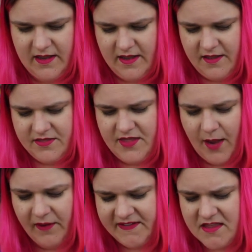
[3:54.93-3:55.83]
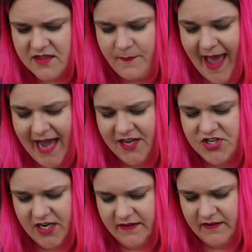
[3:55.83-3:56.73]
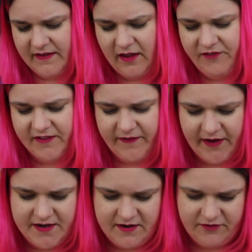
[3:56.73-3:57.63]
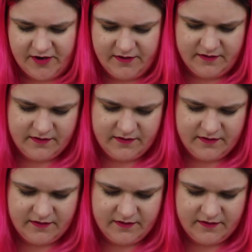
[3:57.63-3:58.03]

I would say that the packaging itself is very different.